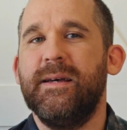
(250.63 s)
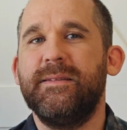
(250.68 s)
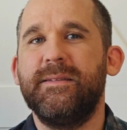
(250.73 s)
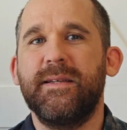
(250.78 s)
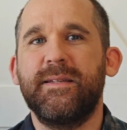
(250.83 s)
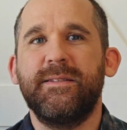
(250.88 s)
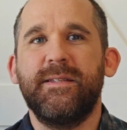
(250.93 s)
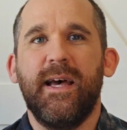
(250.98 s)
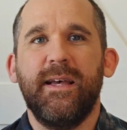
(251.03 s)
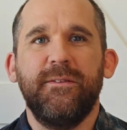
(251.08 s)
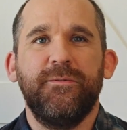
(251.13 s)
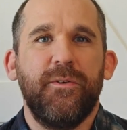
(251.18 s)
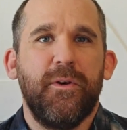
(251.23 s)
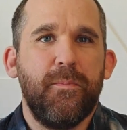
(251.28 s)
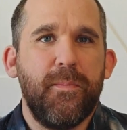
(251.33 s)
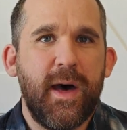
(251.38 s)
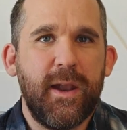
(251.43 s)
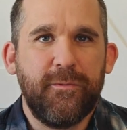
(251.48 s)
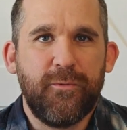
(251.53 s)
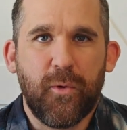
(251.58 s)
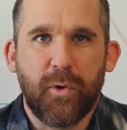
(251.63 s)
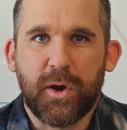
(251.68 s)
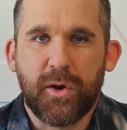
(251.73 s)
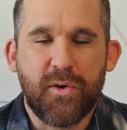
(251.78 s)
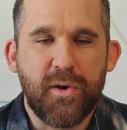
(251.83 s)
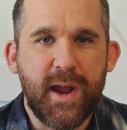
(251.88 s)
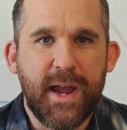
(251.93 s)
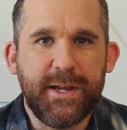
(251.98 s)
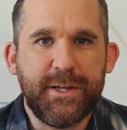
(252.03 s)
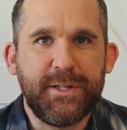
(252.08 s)
Successful metaphor
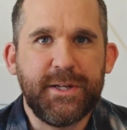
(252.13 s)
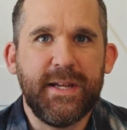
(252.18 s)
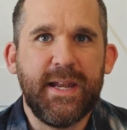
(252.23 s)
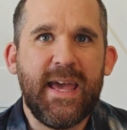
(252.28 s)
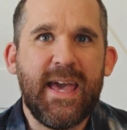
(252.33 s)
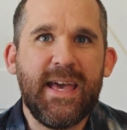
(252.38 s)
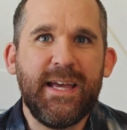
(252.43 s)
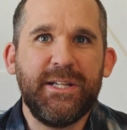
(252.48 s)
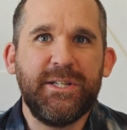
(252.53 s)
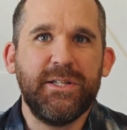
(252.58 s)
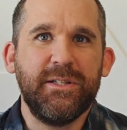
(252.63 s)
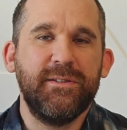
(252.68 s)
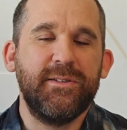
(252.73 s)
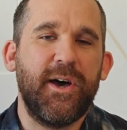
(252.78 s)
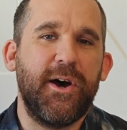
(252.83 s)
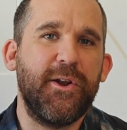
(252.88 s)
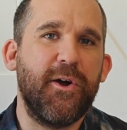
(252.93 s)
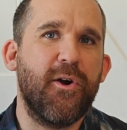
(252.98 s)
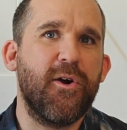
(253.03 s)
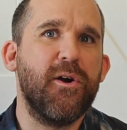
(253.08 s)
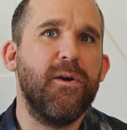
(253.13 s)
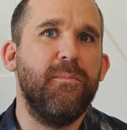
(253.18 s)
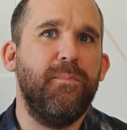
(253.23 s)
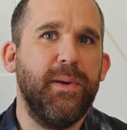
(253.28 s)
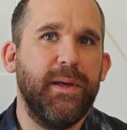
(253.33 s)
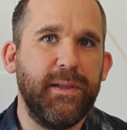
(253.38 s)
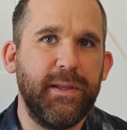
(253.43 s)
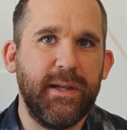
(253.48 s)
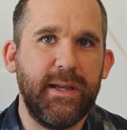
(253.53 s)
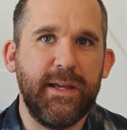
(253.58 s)
creation hinges on our
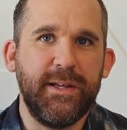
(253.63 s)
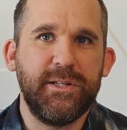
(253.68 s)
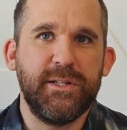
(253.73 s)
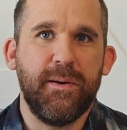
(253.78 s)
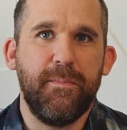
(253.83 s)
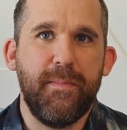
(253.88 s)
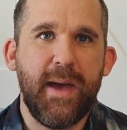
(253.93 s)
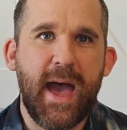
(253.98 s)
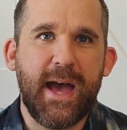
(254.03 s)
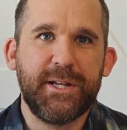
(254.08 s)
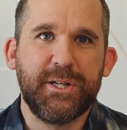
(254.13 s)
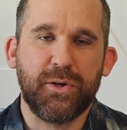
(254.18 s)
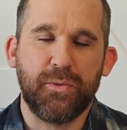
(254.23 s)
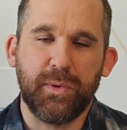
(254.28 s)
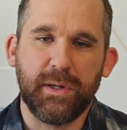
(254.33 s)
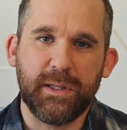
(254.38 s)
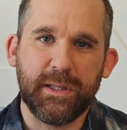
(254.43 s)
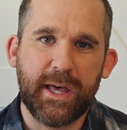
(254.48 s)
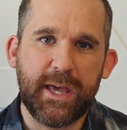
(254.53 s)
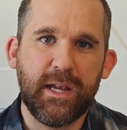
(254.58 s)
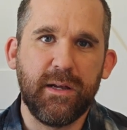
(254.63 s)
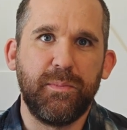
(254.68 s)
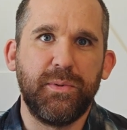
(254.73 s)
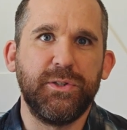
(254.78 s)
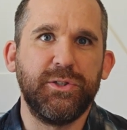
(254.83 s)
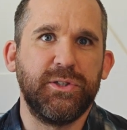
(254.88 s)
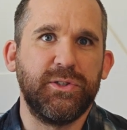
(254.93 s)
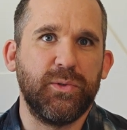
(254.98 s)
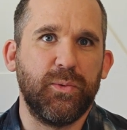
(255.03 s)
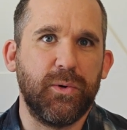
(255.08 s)
ability to match a relatable
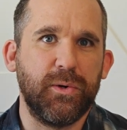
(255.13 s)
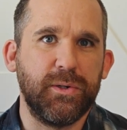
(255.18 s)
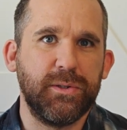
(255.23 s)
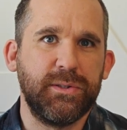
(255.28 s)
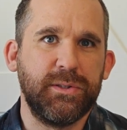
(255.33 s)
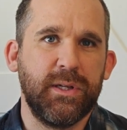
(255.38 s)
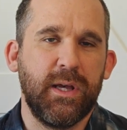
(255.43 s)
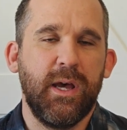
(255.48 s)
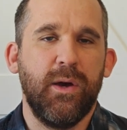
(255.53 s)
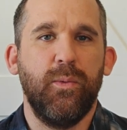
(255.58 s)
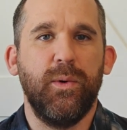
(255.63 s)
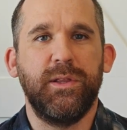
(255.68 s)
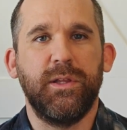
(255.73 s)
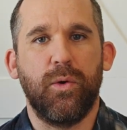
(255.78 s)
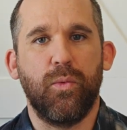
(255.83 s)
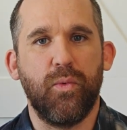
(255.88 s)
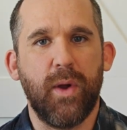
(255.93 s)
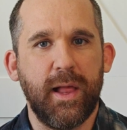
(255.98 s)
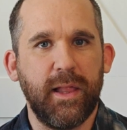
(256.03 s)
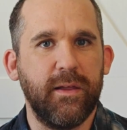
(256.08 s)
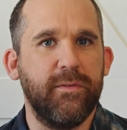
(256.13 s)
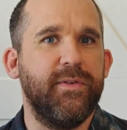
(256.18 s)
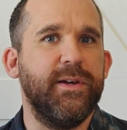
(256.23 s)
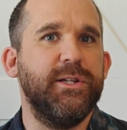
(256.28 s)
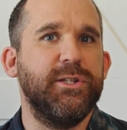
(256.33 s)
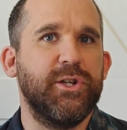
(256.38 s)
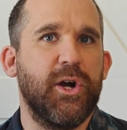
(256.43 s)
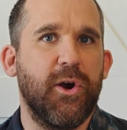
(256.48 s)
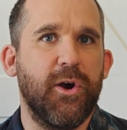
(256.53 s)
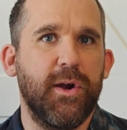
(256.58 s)
source with a relevant
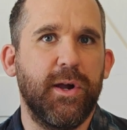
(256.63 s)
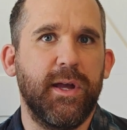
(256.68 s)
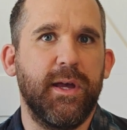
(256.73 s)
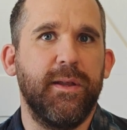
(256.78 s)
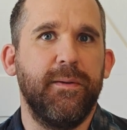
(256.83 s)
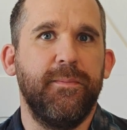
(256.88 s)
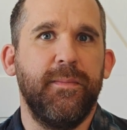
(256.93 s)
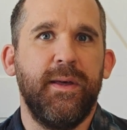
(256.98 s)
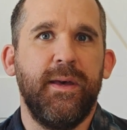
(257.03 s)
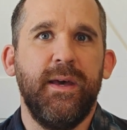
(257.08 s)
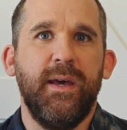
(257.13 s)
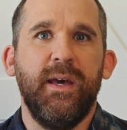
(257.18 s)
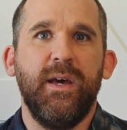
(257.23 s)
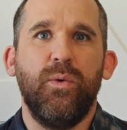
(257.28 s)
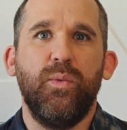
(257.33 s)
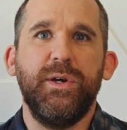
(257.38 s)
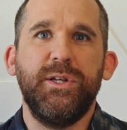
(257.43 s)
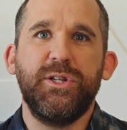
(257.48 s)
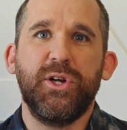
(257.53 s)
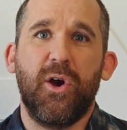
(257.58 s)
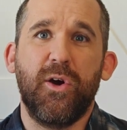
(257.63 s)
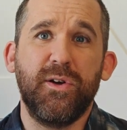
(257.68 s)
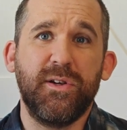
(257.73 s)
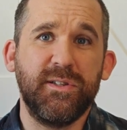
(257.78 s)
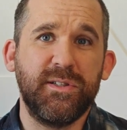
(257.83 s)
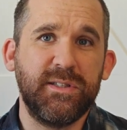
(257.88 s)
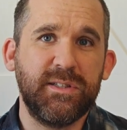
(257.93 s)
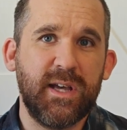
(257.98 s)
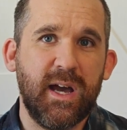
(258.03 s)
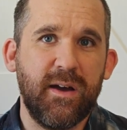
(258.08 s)
target, which are
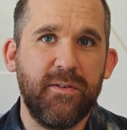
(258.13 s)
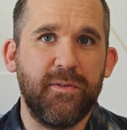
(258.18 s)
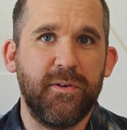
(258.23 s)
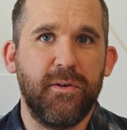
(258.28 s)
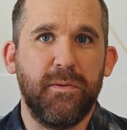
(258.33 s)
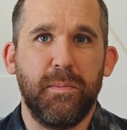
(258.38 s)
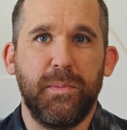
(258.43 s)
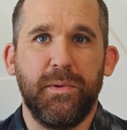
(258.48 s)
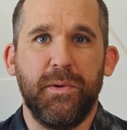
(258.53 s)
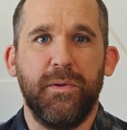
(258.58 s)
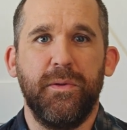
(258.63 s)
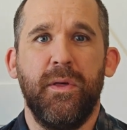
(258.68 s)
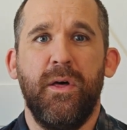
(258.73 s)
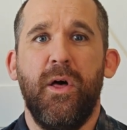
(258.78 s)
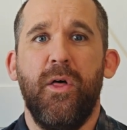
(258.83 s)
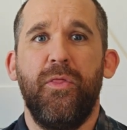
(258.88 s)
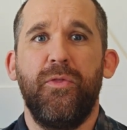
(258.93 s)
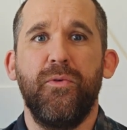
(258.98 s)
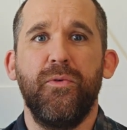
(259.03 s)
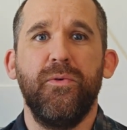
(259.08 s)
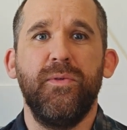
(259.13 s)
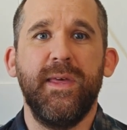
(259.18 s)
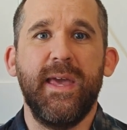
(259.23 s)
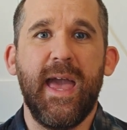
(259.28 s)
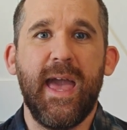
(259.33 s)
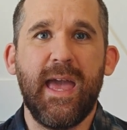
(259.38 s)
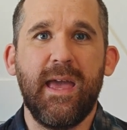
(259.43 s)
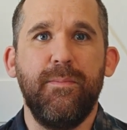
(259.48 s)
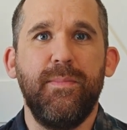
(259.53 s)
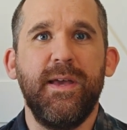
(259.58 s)
discoverable through the
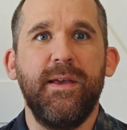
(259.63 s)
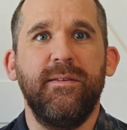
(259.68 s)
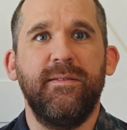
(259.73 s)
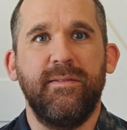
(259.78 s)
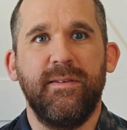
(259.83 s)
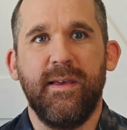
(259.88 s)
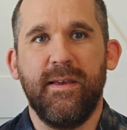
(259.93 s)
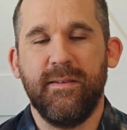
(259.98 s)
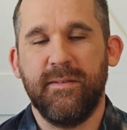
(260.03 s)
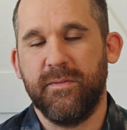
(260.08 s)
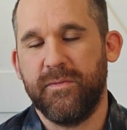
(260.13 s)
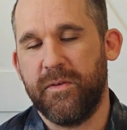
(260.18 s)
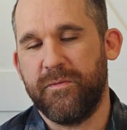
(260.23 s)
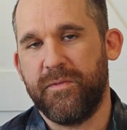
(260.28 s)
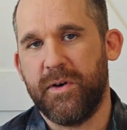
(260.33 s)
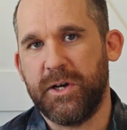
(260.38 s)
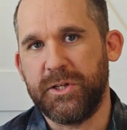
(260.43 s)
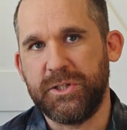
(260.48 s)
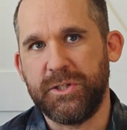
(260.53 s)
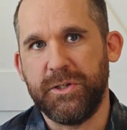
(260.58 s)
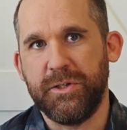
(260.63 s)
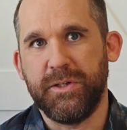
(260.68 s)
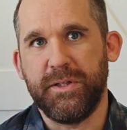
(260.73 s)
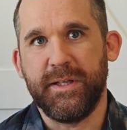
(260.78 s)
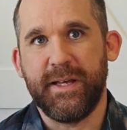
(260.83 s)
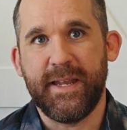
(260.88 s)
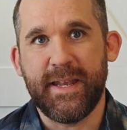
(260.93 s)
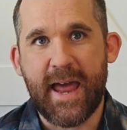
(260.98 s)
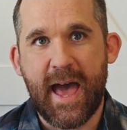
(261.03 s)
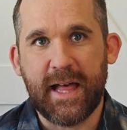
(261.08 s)
ABCs of a functional
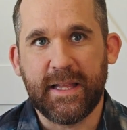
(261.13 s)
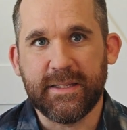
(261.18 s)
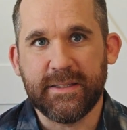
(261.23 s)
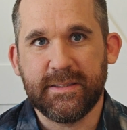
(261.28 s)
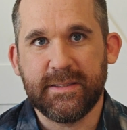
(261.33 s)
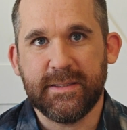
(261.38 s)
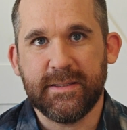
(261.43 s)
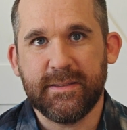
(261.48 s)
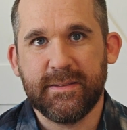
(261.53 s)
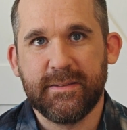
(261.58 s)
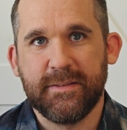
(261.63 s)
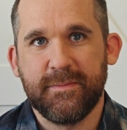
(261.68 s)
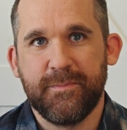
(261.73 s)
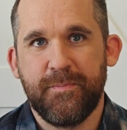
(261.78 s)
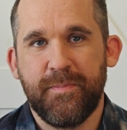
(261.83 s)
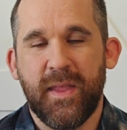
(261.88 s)
analysis.